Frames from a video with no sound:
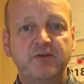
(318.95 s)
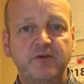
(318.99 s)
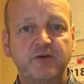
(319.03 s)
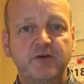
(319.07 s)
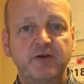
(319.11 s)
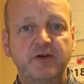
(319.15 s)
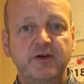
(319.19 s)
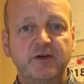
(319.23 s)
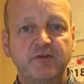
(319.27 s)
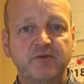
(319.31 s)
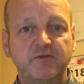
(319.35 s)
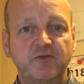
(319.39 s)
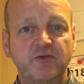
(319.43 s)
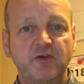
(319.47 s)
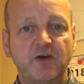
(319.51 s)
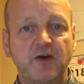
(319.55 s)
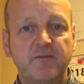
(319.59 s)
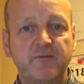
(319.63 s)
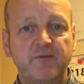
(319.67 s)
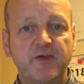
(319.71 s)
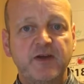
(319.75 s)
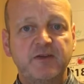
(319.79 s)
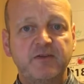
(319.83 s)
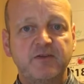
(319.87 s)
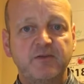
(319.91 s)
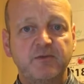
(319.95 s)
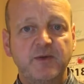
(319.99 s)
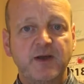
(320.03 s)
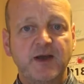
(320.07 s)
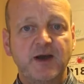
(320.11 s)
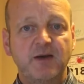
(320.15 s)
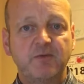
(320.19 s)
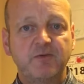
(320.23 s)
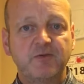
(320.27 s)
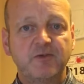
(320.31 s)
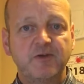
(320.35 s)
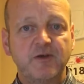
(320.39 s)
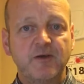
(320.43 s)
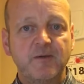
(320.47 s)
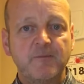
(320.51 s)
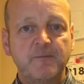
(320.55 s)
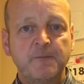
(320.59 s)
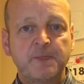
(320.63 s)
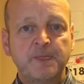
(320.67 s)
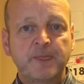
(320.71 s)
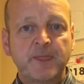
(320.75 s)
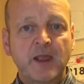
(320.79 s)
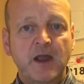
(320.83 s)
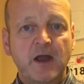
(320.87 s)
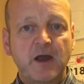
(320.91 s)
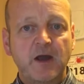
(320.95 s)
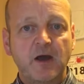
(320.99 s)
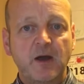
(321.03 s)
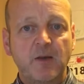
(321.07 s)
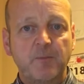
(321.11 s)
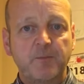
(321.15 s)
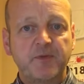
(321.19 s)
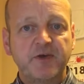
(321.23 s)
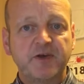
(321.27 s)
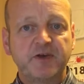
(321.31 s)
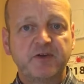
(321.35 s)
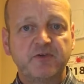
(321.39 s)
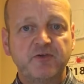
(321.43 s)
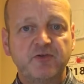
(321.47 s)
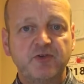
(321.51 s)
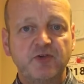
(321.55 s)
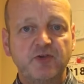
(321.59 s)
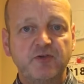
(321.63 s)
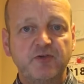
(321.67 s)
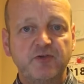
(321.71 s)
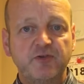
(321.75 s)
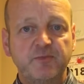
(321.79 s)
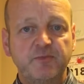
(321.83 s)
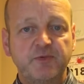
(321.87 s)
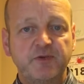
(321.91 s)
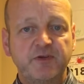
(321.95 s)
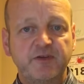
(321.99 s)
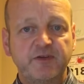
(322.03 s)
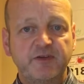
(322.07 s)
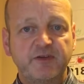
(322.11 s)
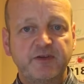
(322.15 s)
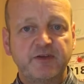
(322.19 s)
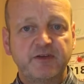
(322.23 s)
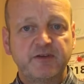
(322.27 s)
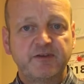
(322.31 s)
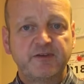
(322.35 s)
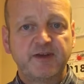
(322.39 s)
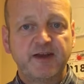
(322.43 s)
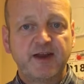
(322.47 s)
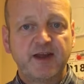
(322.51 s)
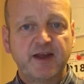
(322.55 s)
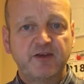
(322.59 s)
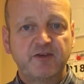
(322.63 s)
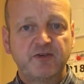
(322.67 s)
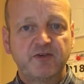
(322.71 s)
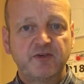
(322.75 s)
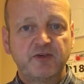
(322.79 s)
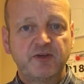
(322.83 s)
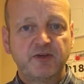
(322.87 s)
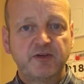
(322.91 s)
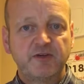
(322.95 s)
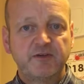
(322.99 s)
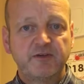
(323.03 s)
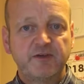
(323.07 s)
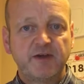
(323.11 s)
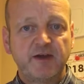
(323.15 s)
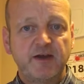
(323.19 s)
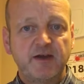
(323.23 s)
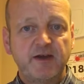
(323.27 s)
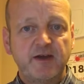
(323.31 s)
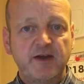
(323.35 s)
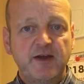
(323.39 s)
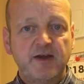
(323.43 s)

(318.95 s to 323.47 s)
You've got enough time then to be able to uh, pick and choose your particular selection and uh,